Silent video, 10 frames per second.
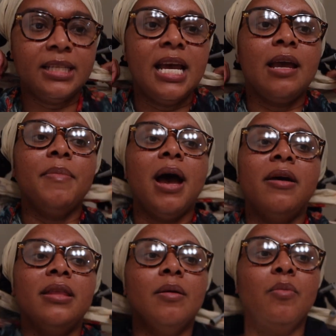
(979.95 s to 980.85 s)
take them
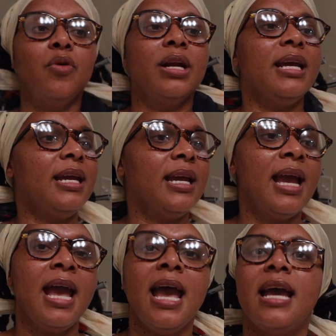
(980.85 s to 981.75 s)
out in the morning.
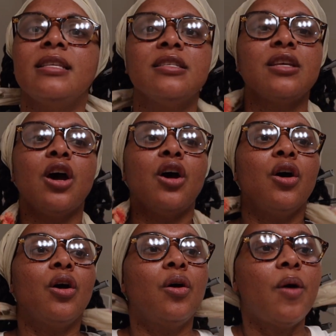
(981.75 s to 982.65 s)
And
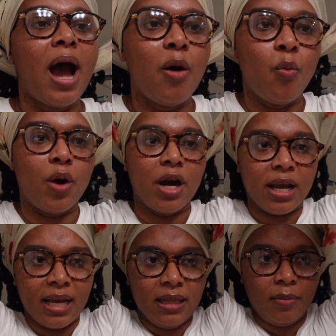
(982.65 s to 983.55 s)
so I
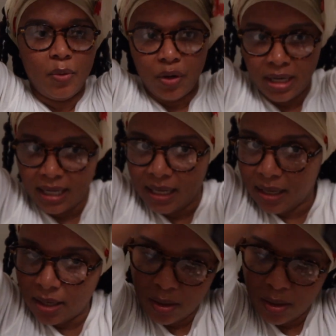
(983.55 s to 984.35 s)
work in the morning,